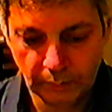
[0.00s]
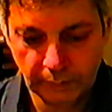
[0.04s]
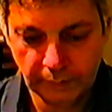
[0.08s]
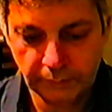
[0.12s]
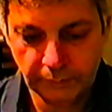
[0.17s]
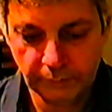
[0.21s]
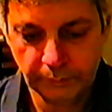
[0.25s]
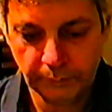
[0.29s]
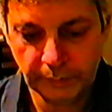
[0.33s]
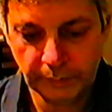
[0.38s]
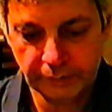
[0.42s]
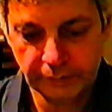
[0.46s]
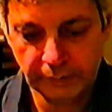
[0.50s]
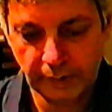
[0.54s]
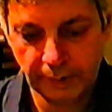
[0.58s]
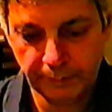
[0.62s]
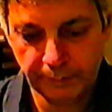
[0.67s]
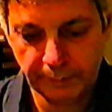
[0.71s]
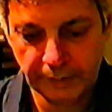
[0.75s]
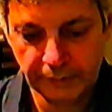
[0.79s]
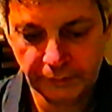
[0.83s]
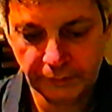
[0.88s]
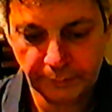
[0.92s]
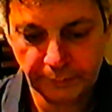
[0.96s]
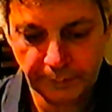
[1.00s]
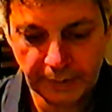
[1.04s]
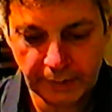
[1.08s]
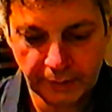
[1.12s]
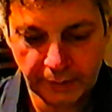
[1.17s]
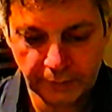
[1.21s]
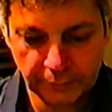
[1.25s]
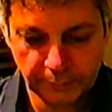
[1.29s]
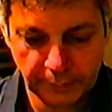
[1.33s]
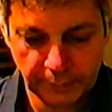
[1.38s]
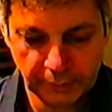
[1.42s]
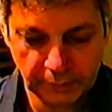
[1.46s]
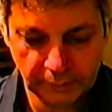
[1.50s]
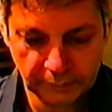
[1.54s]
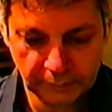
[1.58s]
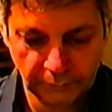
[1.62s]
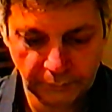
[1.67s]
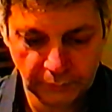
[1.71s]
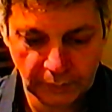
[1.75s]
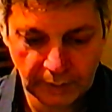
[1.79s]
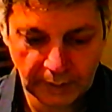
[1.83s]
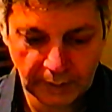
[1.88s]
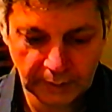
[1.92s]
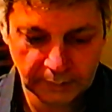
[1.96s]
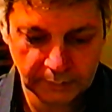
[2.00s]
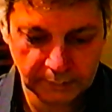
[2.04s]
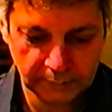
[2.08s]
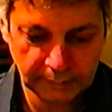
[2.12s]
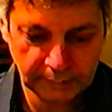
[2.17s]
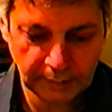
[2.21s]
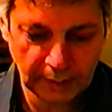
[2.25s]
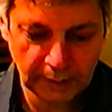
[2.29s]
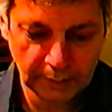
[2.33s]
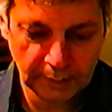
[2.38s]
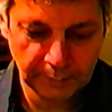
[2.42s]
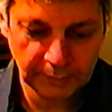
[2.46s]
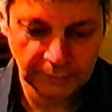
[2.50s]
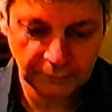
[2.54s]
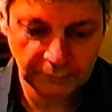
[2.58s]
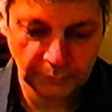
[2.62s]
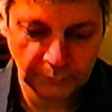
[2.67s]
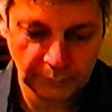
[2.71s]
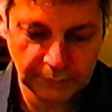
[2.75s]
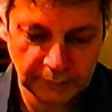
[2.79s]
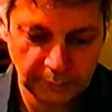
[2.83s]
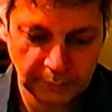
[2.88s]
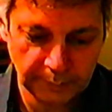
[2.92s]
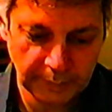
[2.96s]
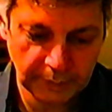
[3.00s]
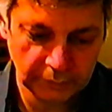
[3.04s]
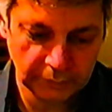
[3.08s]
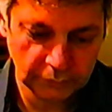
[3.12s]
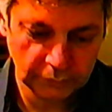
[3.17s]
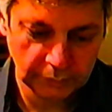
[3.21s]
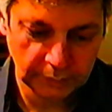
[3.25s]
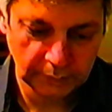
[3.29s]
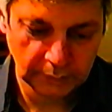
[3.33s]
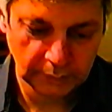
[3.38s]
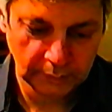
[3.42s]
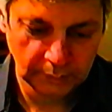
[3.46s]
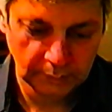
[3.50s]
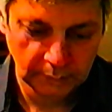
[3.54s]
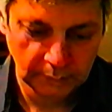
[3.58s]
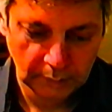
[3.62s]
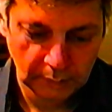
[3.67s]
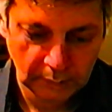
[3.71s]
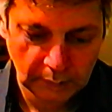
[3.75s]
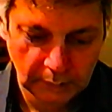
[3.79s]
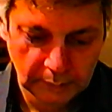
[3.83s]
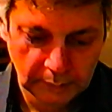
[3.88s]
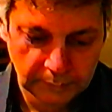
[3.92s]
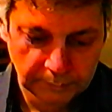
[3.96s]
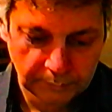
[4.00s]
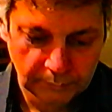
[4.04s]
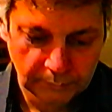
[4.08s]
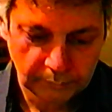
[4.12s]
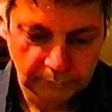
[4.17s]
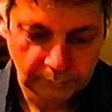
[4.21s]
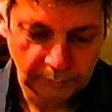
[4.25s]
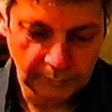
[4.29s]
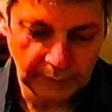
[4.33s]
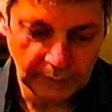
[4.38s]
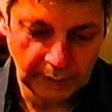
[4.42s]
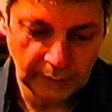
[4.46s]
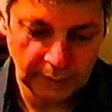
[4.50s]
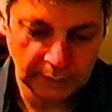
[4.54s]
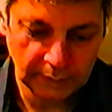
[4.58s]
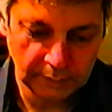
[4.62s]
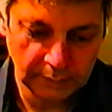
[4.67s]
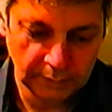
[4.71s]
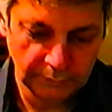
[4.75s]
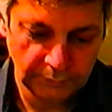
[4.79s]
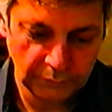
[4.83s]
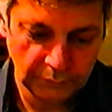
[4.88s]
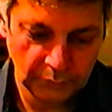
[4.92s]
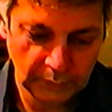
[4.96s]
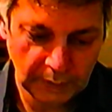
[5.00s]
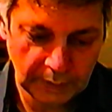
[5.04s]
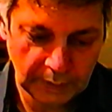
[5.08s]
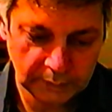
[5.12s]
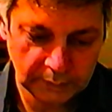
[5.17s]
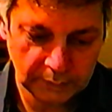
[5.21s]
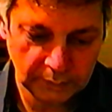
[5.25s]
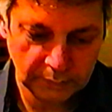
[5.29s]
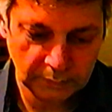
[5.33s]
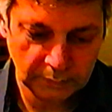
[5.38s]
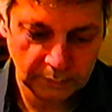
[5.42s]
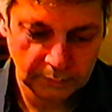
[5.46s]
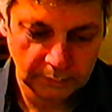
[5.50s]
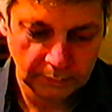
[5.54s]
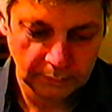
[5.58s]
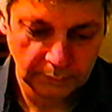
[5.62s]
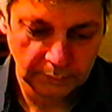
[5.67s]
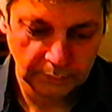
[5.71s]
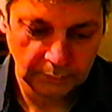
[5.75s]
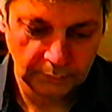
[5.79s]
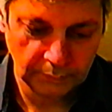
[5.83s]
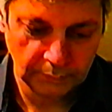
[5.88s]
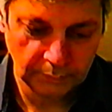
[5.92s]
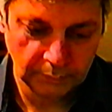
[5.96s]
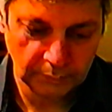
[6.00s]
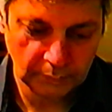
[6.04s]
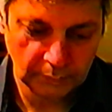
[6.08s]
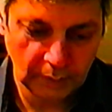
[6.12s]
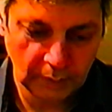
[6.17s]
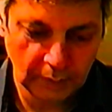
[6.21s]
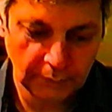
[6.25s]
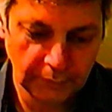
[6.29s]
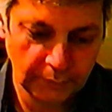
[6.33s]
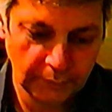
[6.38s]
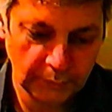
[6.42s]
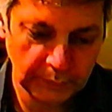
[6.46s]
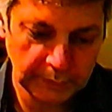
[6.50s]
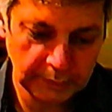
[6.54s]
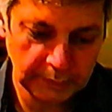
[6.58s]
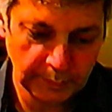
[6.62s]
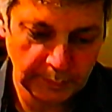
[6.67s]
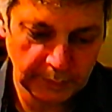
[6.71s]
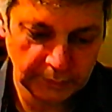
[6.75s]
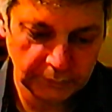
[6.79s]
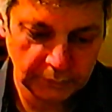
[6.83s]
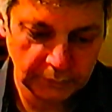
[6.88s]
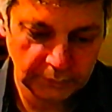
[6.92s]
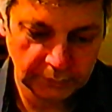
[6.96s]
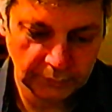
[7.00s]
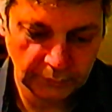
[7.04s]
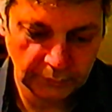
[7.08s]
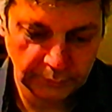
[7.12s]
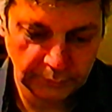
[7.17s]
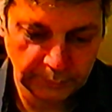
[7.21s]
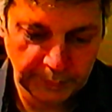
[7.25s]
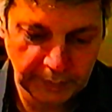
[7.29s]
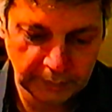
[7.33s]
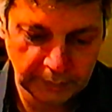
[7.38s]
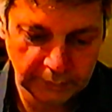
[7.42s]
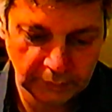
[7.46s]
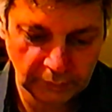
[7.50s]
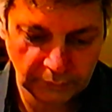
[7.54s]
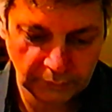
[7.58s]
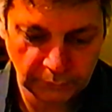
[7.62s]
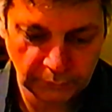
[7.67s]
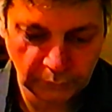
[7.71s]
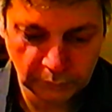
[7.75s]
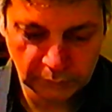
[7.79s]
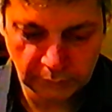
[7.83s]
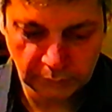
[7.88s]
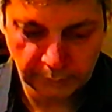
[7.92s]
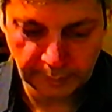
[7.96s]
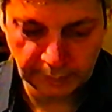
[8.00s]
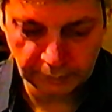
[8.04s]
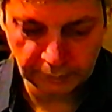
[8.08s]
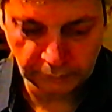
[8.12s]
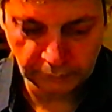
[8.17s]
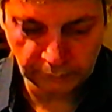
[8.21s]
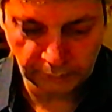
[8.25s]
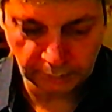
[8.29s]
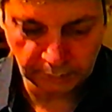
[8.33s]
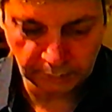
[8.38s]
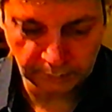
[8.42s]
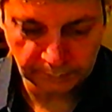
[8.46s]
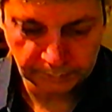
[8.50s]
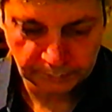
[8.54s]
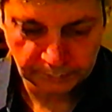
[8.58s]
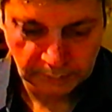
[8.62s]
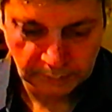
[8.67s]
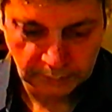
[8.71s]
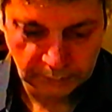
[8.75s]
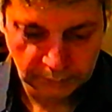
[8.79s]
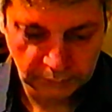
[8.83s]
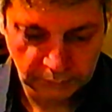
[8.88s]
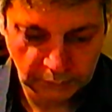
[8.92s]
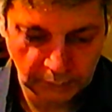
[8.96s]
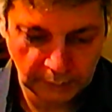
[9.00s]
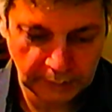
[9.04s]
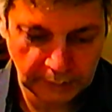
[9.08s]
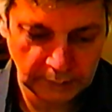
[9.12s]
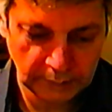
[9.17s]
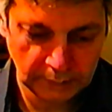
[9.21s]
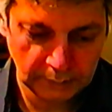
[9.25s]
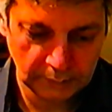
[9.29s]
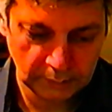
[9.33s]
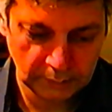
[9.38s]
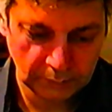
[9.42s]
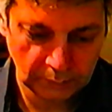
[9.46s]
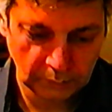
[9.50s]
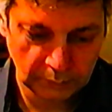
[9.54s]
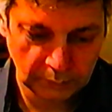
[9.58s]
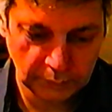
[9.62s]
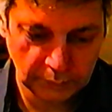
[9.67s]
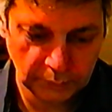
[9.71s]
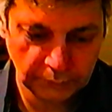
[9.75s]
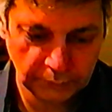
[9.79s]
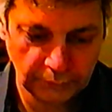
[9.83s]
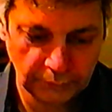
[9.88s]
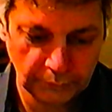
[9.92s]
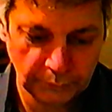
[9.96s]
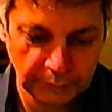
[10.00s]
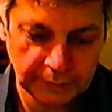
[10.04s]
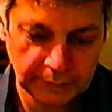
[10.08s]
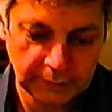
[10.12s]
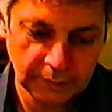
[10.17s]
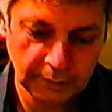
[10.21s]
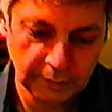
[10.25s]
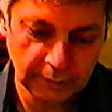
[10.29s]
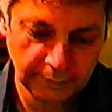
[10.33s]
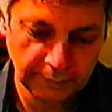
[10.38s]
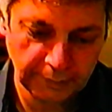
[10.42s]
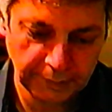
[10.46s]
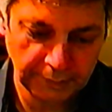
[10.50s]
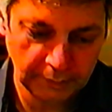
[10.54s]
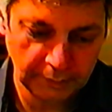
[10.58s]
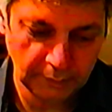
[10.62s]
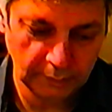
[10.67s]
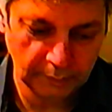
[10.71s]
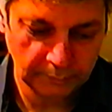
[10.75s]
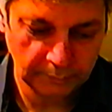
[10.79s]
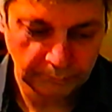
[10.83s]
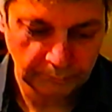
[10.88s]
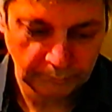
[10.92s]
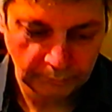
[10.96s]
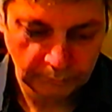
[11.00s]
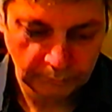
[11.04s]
which, which they mean space because if you add time it's three dimensional and if you add all three dimensions of space it's four dimensional so he only used 3D thinking